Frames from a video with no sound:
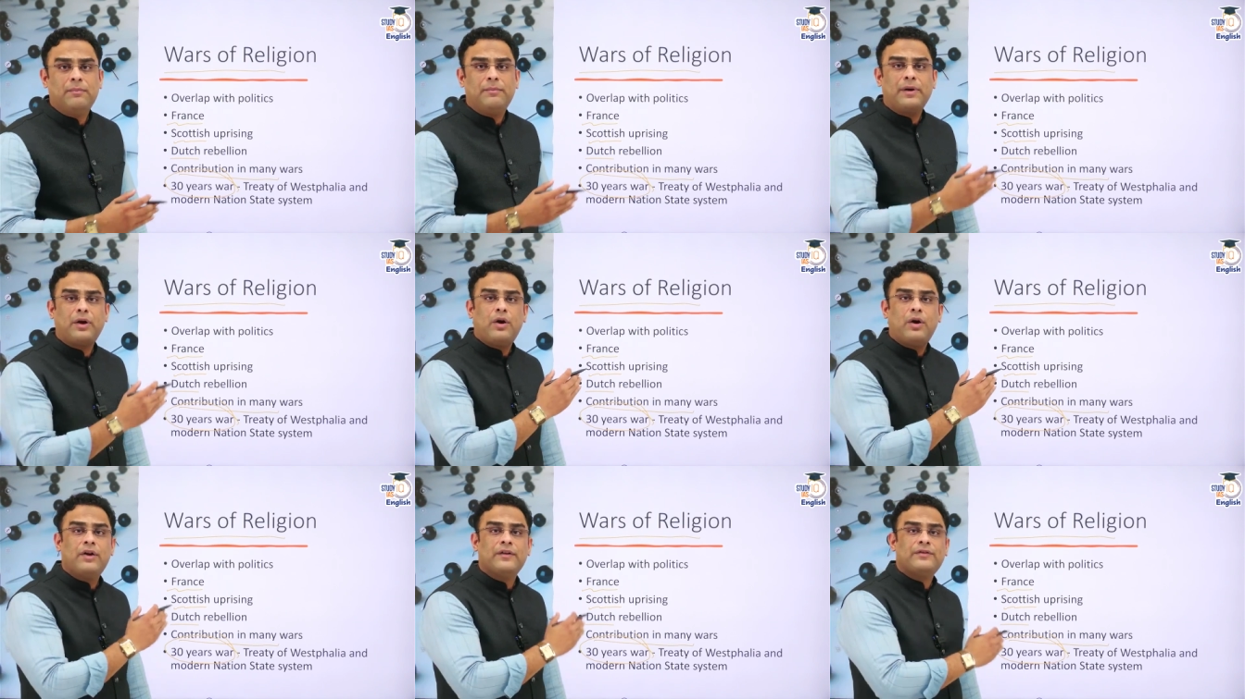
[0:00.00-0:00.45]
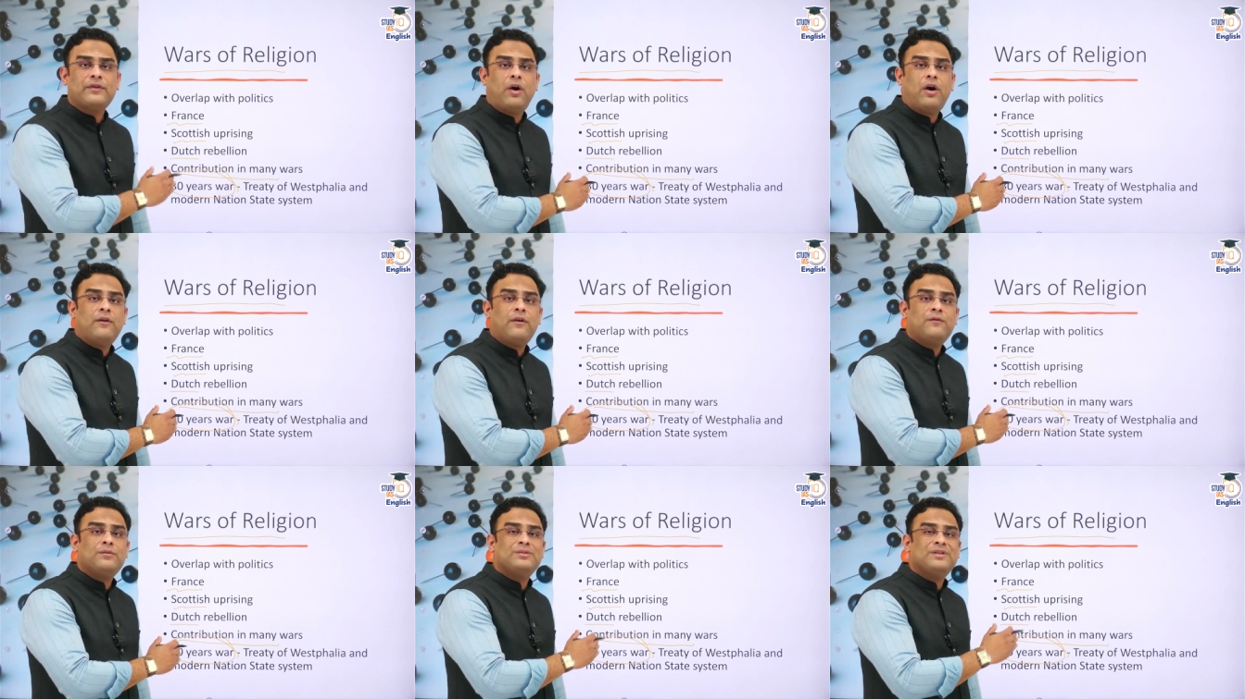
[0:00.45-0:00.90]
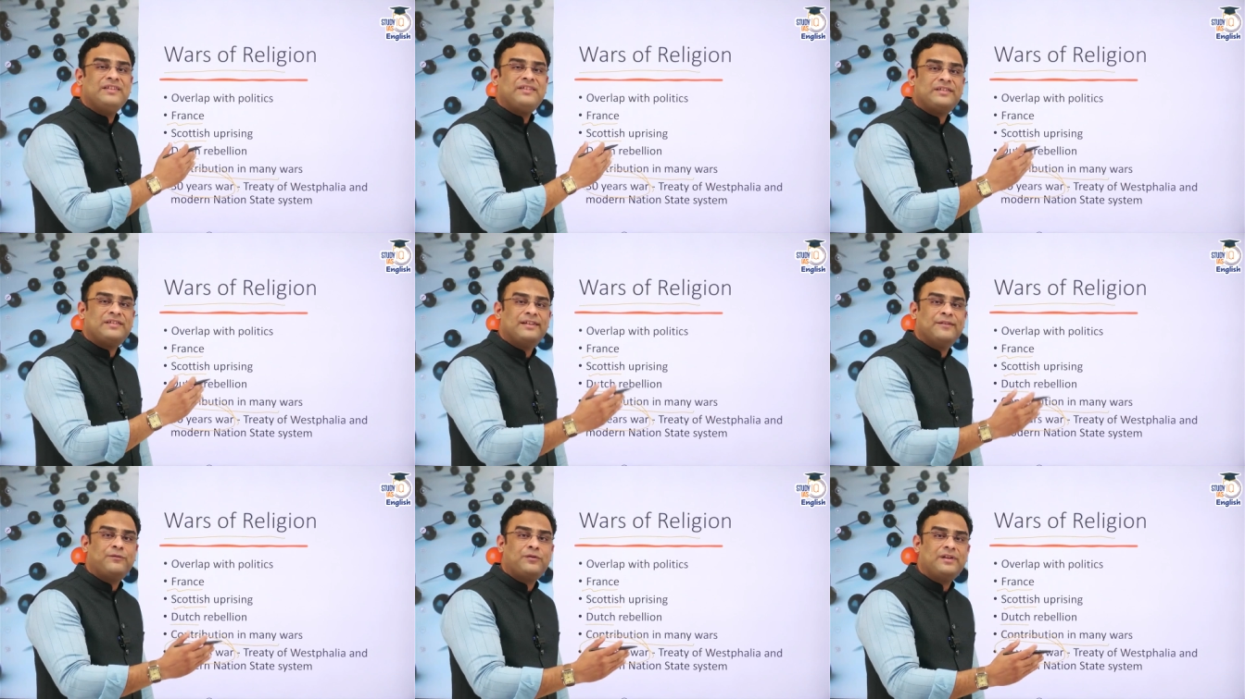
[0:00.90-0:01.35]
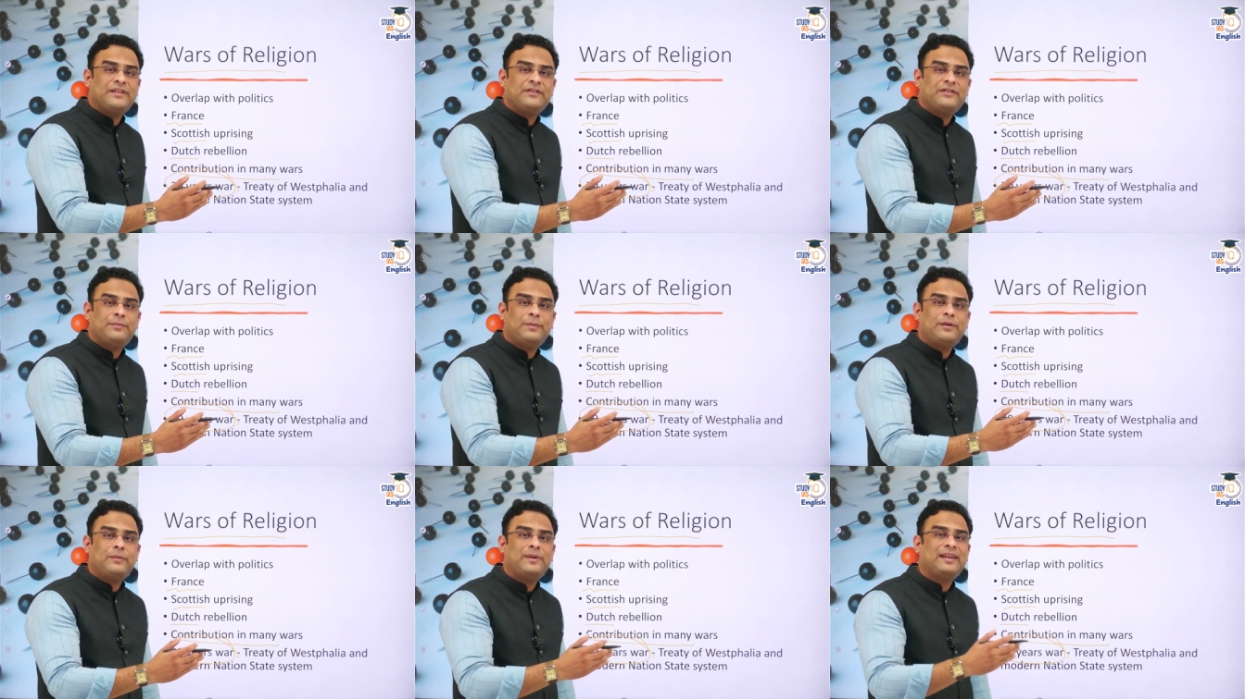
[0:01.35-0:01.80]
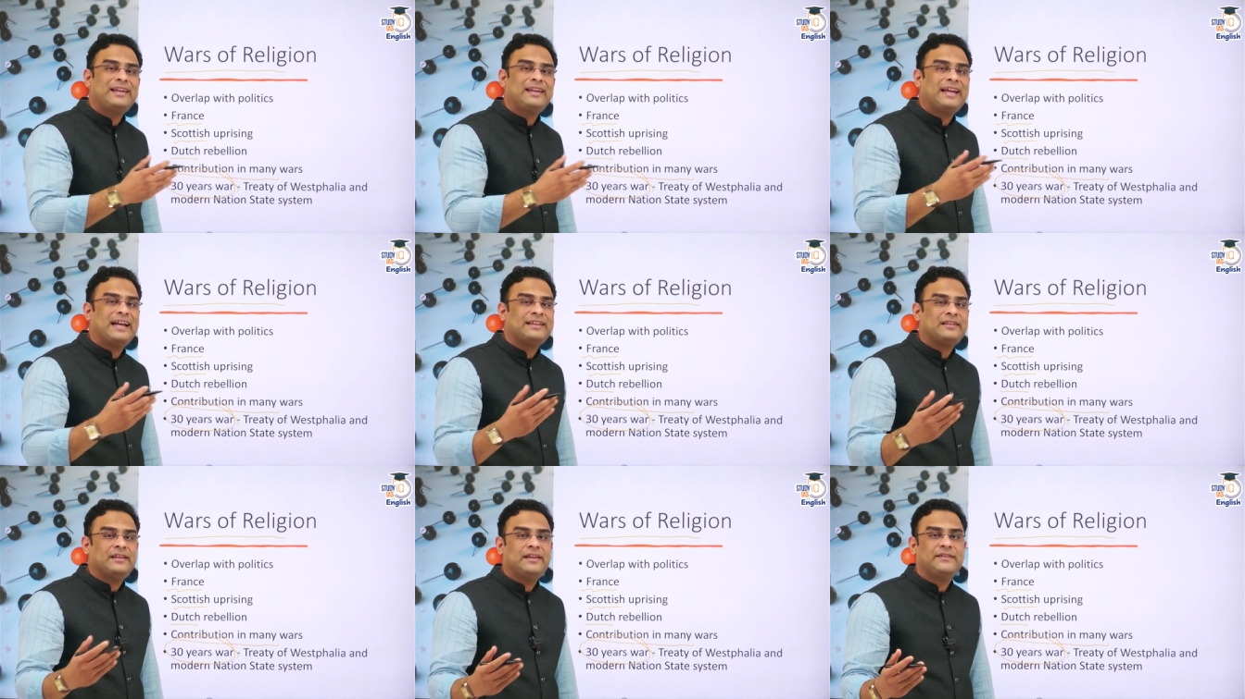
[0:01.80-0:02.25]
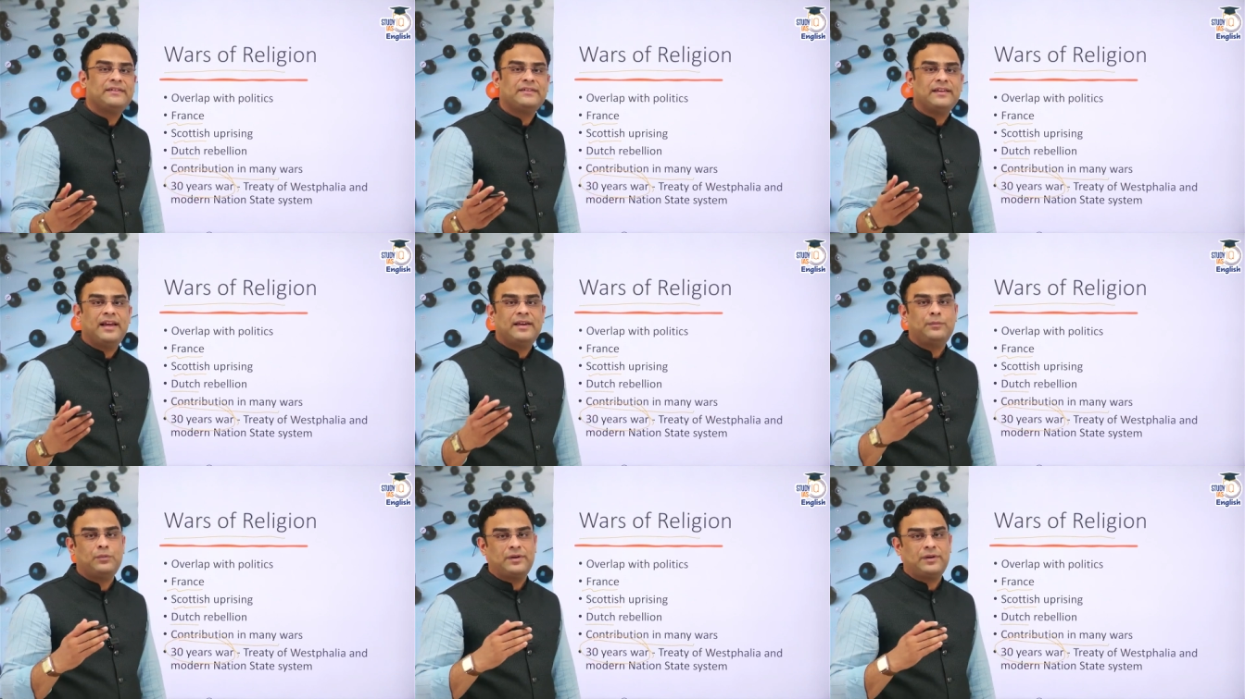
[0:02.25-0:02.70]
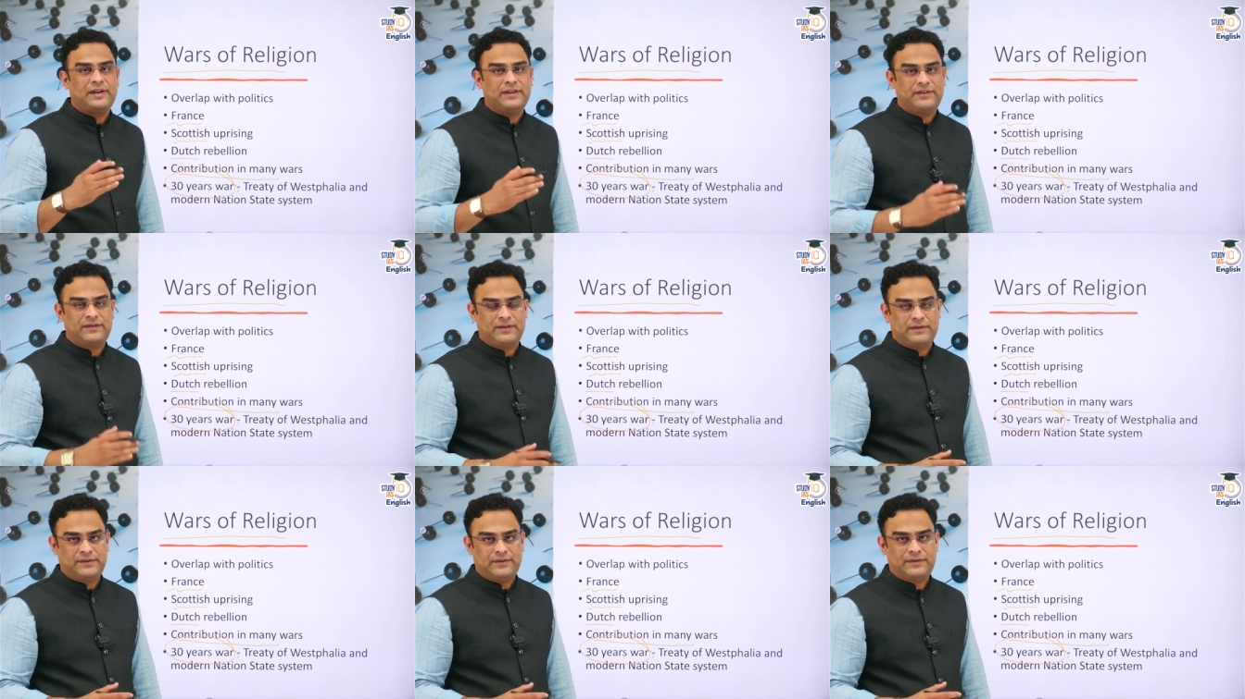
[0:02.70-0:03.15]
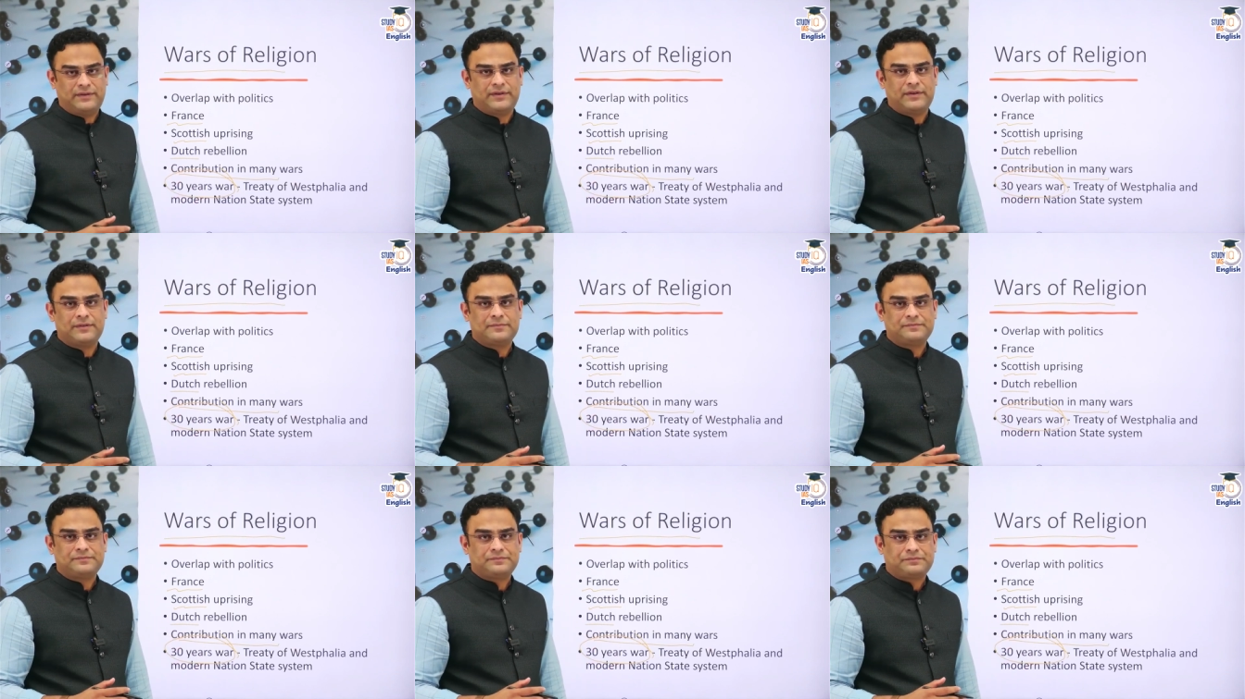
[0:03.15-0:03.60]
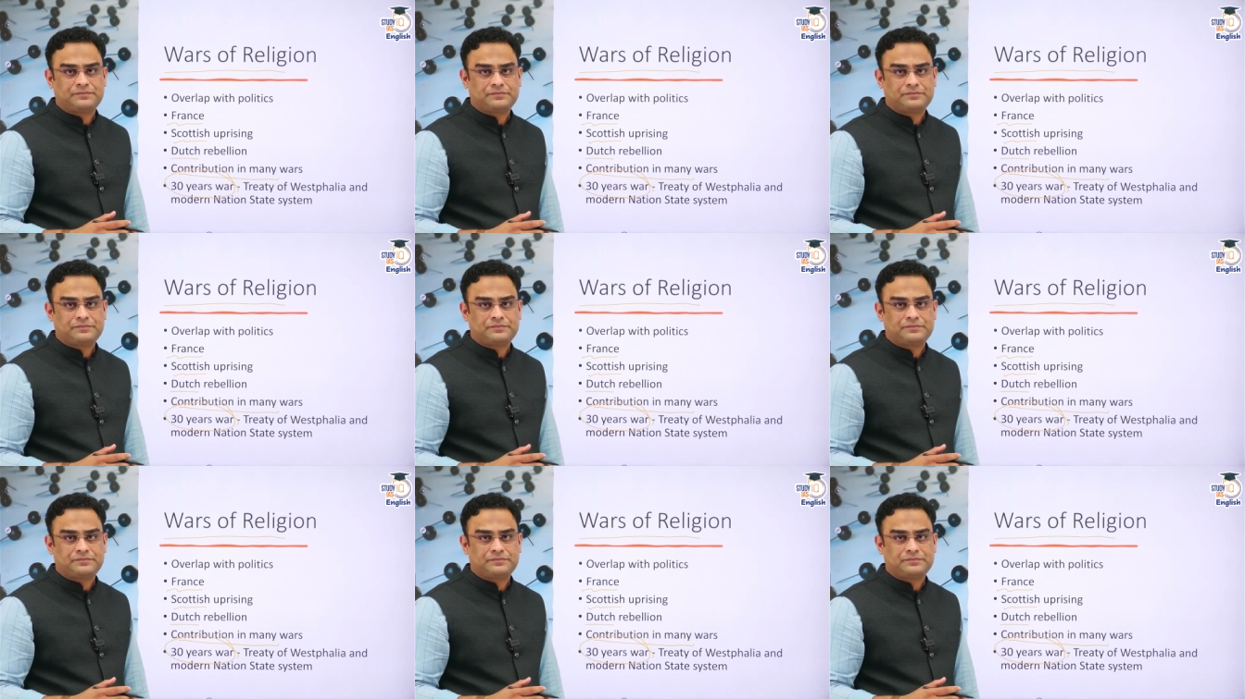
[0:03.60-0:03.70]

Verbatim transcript: because of this difference between Catholics and Protestants.